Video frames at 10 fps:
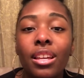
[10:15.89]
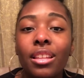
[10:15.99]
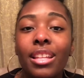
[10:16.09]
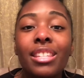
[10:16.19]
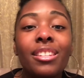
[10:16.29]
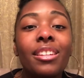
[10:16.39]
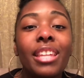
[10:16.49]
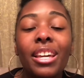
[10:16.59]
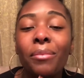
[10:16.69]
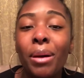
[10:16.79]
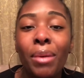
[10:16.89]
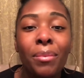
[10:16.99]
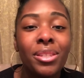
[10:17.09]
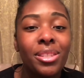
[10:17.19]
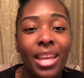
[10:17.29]
And that's another thing. My
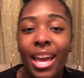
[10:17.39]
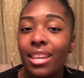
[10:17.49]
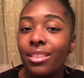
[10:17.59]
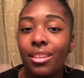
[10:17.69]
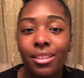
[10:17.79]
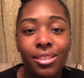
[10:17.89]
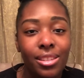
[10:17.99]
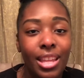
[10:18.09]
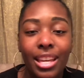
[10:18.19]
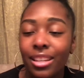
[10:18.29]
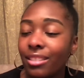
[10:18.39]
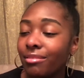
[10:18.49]
babies hate nooks. Like,